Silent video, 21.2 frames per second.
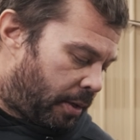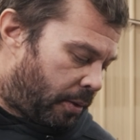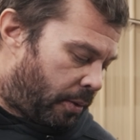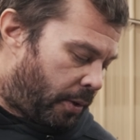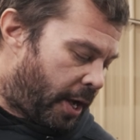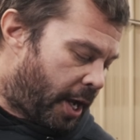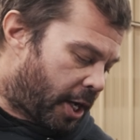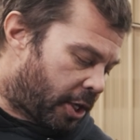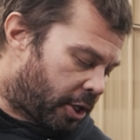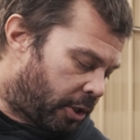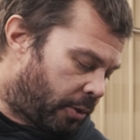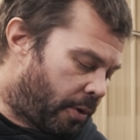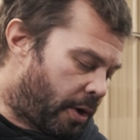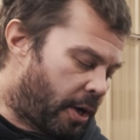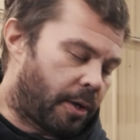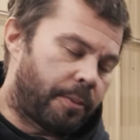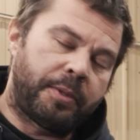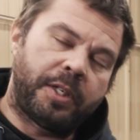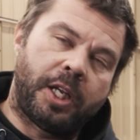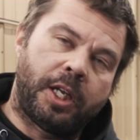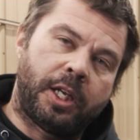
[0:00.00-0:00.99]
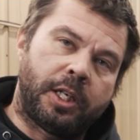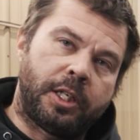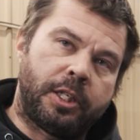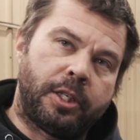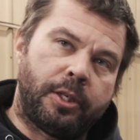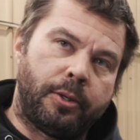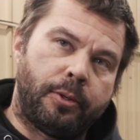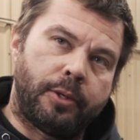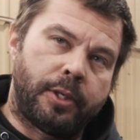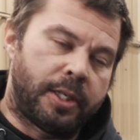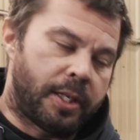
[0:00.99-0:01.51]
we actually wound up taking
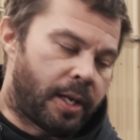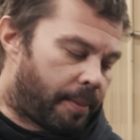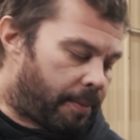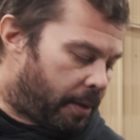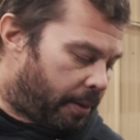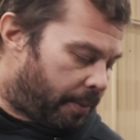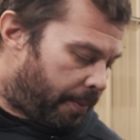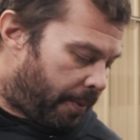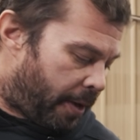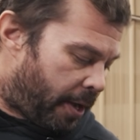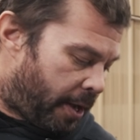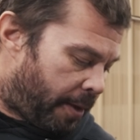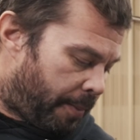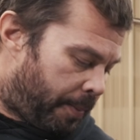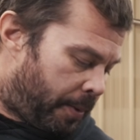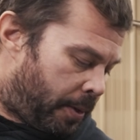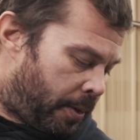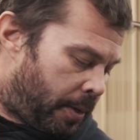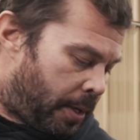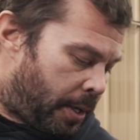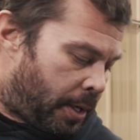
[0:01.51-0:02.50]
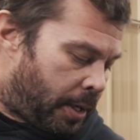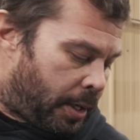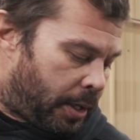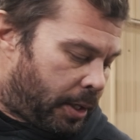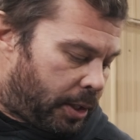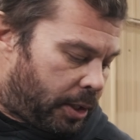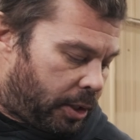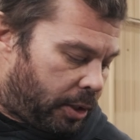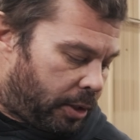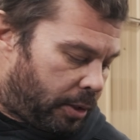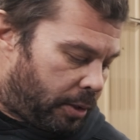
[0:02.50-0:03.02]
two and double them up
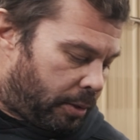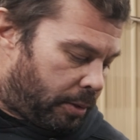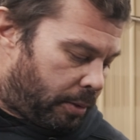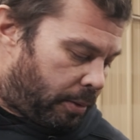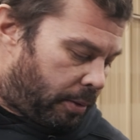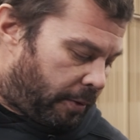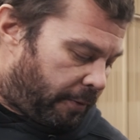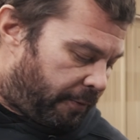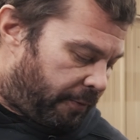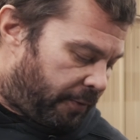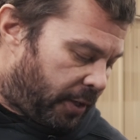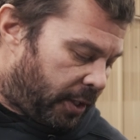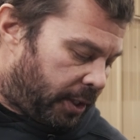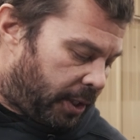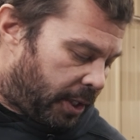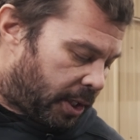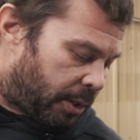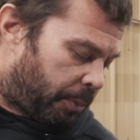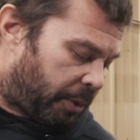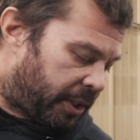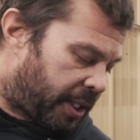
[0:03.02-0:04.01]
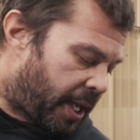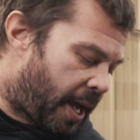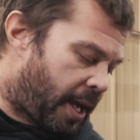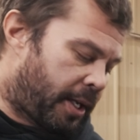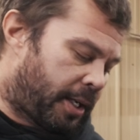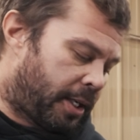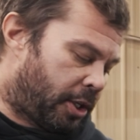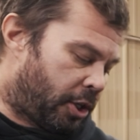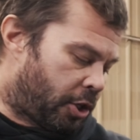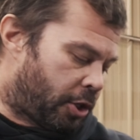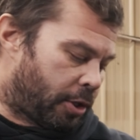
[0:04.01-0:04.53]
to fit this, but
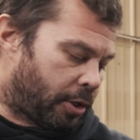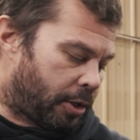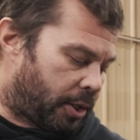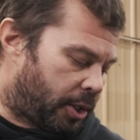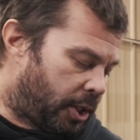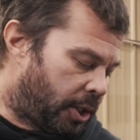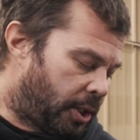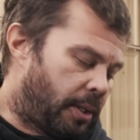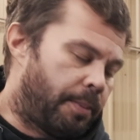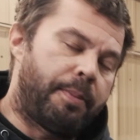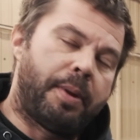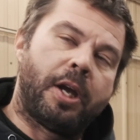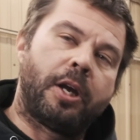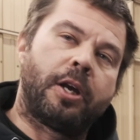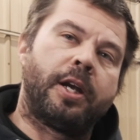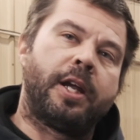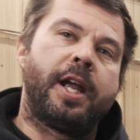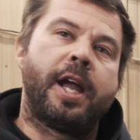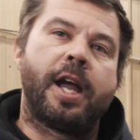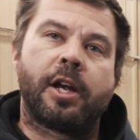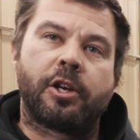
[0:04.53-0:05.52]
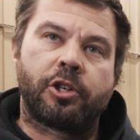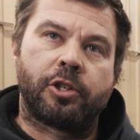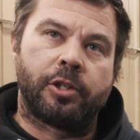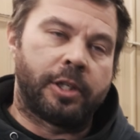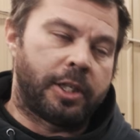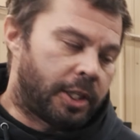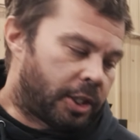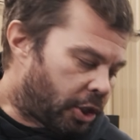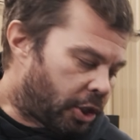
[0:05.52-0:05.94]
that ensures that the bearing actually